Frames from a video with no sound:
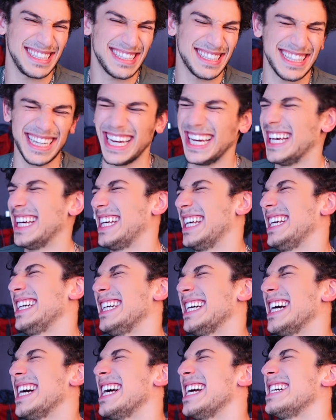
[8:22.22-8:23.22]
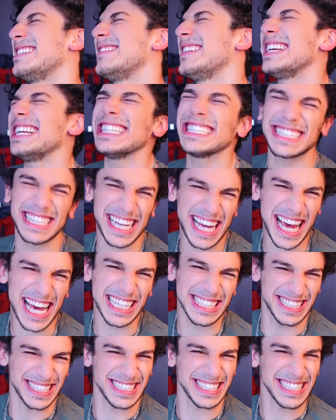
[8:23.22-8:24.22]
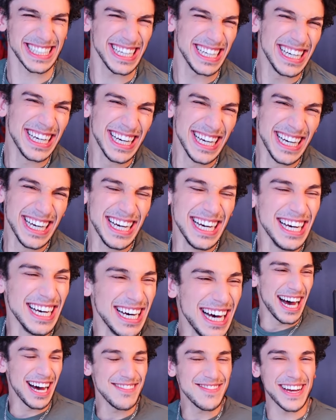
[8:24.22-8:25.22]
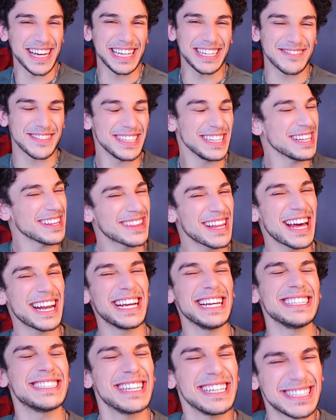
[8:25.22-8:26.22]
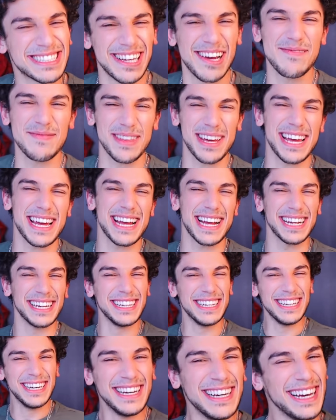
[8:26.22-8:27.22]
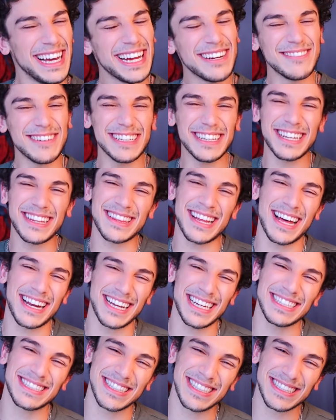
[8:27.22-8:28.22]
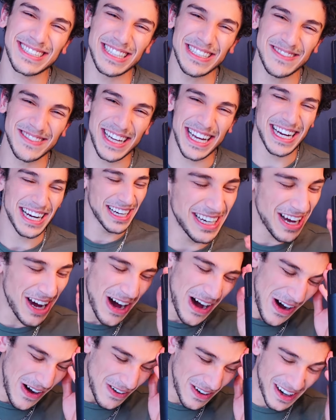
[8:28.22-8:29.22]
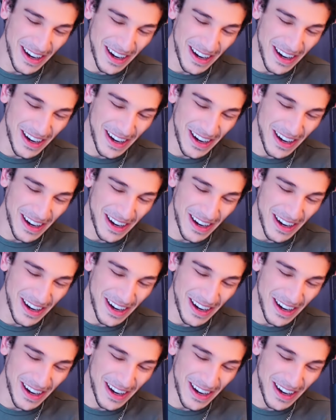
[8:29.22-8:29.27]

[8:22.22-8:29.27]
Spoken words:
What is this? Oh my, he really thought he did something. He really thought he did something. No,